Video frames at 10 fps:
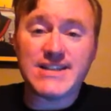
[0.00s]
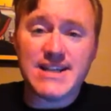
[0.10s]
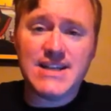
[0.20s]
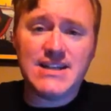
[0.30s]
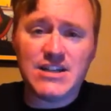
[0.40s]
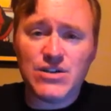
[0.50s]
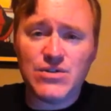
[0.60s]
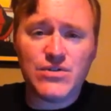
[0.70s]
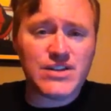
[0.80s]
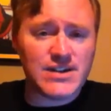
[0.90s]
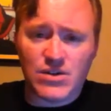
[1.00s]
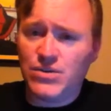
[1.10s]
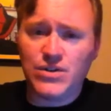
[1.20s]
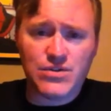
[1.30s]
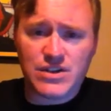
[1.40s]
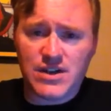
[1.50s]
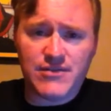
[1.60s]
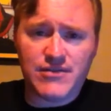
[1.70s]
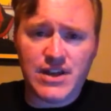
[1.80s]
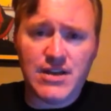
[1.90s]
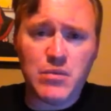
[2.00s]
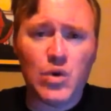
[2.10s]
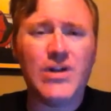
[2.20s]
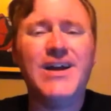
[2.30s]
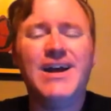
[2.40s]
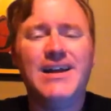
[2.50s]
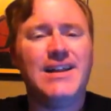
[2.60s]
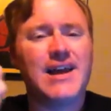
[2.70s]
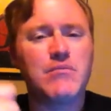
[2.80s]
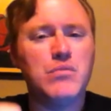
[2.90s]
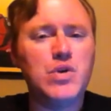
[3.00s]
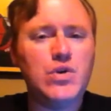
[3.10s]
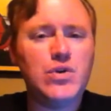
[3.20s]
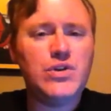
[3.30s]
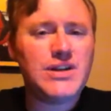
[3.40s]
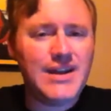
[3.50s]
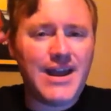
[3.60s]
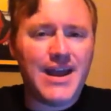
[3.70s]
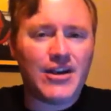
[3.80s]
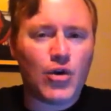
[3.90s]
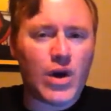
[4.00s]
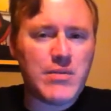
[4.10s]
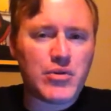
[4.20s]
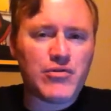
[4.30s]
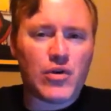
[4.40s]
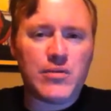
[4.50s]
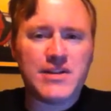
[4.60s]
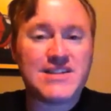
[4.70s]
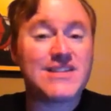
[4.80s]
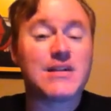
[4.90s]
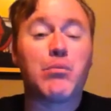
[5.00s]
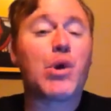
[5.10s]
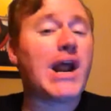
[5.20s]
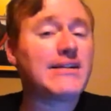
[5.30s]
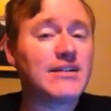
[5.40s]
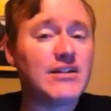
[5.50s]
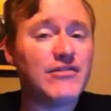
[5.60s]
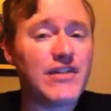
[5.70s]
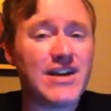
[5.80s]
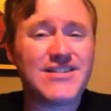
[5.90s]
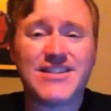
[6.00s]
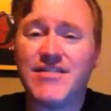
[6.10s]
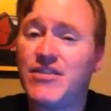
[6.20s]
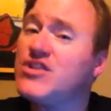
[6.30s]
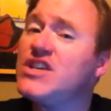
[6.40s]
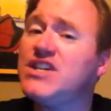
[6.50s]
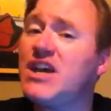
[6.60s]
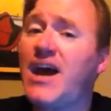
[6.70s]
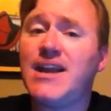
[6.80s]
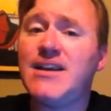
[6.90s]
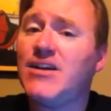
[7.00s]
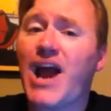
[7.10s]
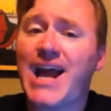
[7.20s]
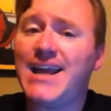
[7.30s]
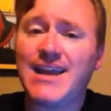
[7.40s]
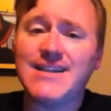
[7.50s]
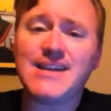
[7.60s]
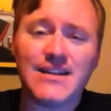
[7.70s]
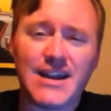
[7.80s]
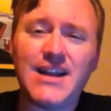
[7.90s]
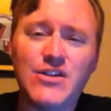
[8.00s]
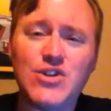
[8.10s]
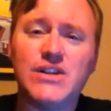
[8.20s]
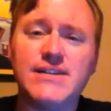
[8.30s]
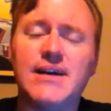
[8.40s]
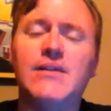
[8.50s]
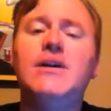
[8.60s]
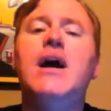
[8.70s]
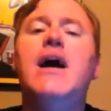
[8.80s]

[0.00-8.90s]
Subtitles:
need to use and don't use enough anymore, like mood and great performances and practical effects. If there's CGI in here, I can't tell, and I can usually tell.